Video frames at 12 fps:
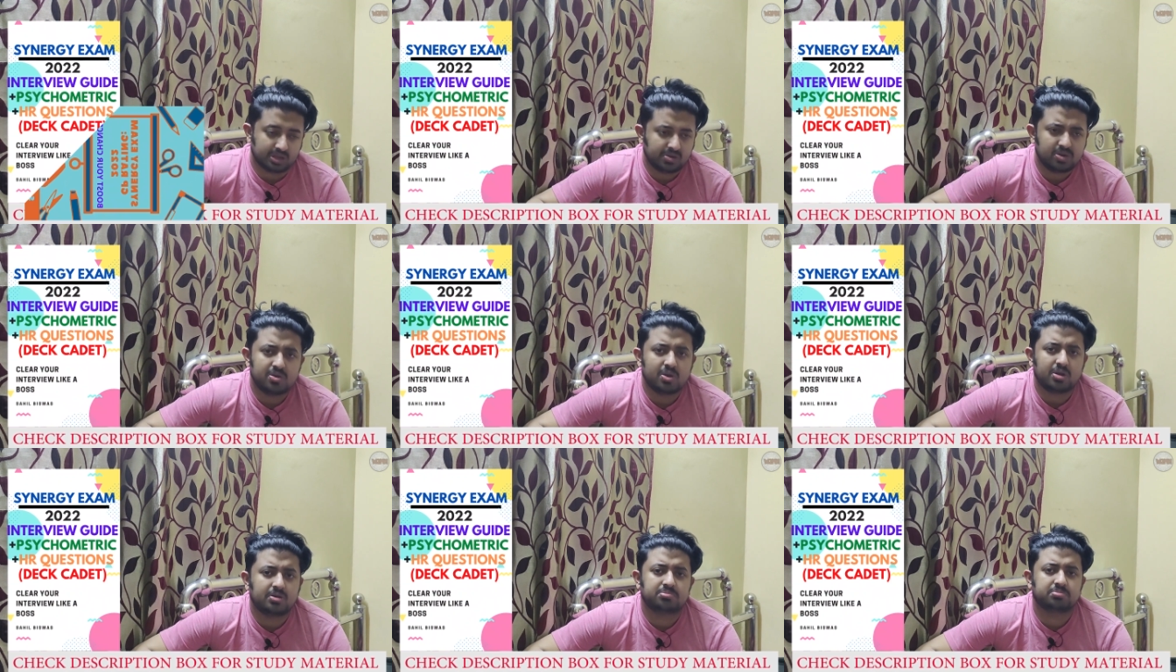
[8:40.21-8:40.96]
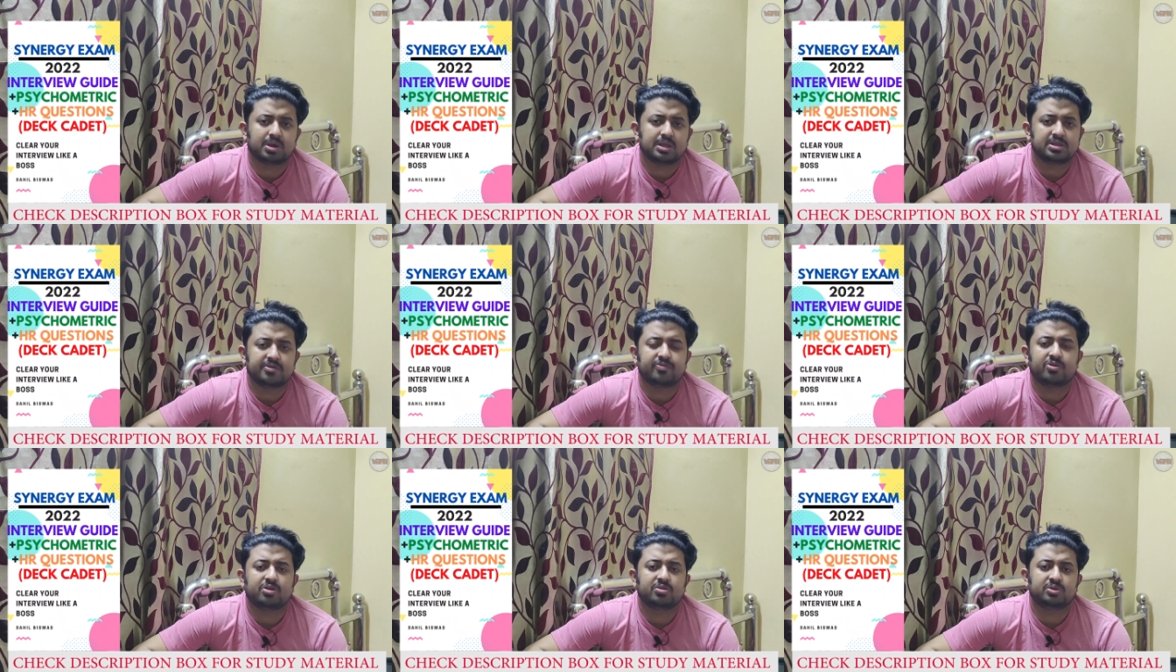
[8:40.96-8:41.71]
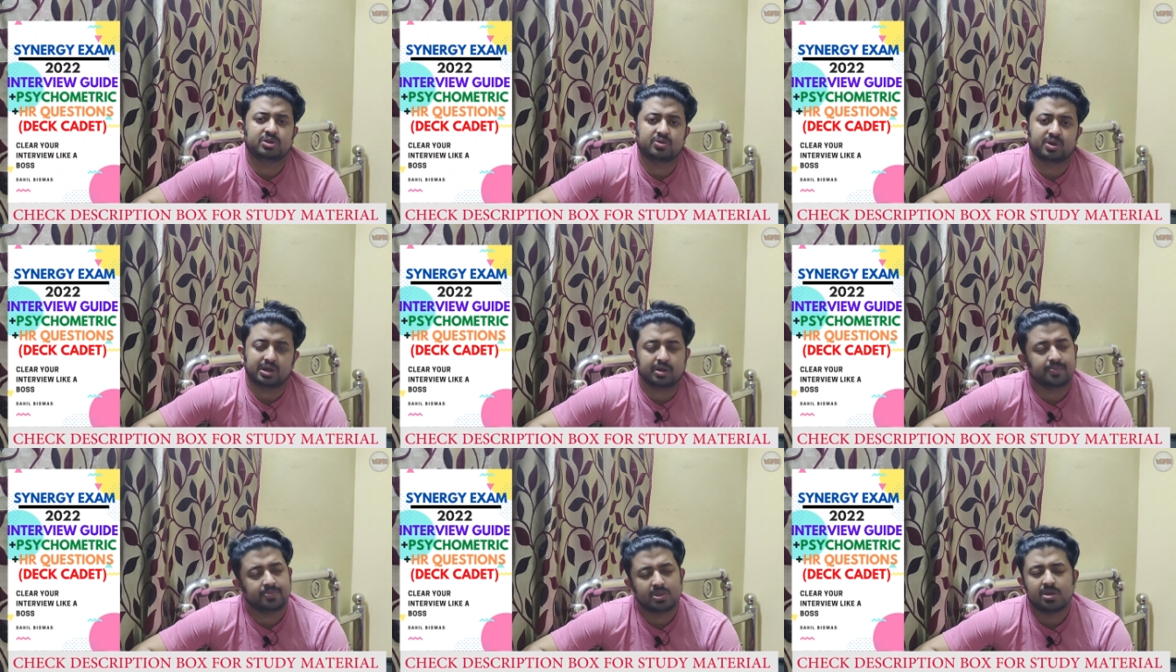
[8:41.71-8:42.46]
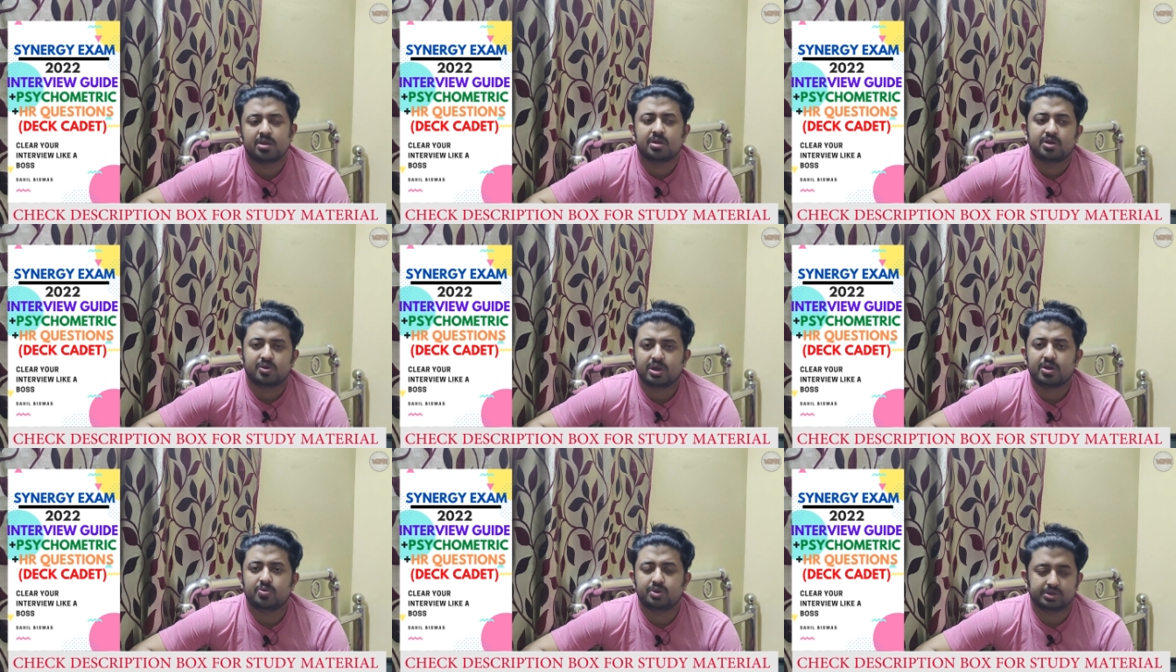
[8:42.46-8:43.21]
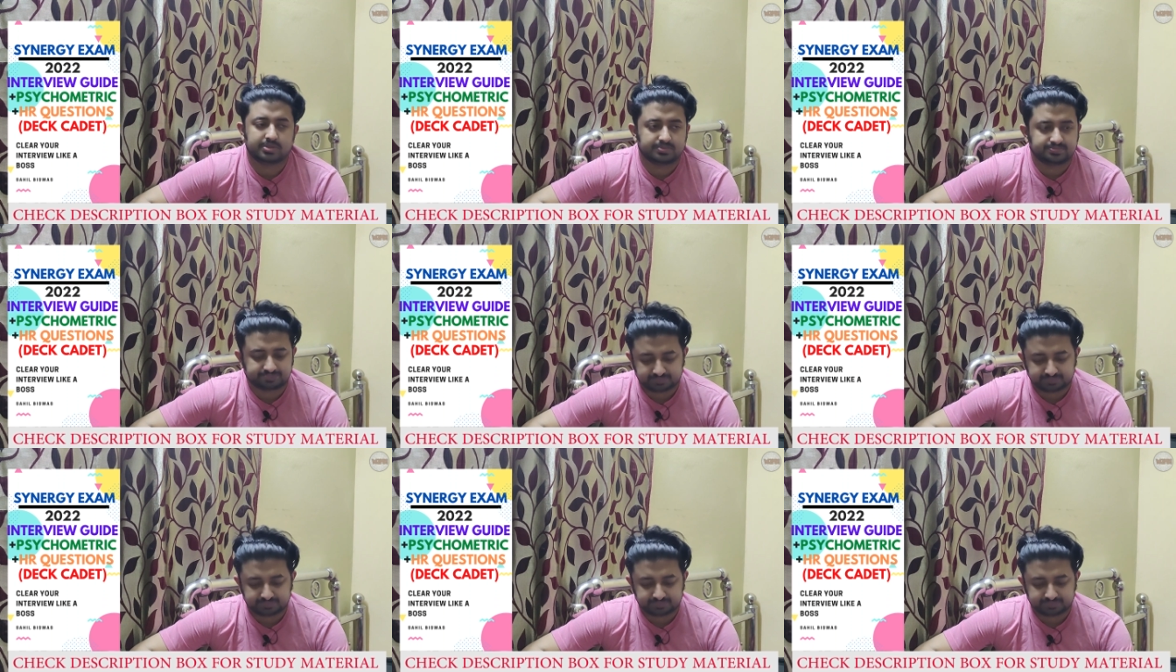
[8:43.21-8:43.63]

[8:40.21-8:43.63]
It will not much effort you require. You can do it.